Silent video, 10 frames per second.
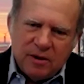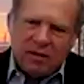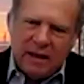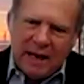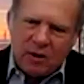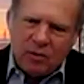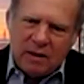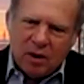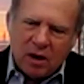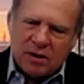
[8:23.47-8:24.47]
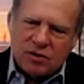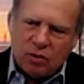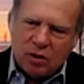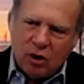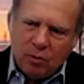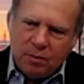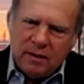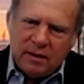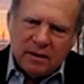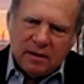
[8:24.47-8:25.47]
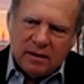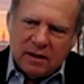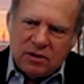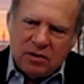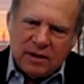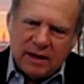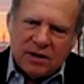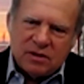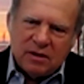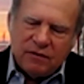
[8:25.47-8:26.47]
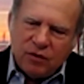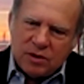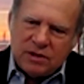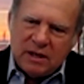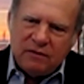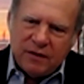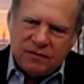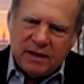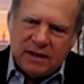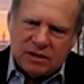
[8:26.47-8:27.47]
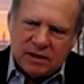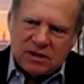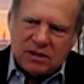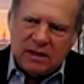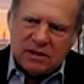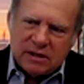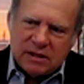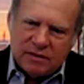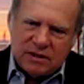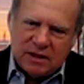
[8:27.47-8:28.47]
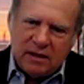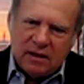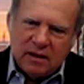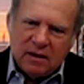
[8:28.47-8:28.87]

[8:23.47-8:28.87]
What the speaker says: The equity markets were open in 2014, 15, 16, 17.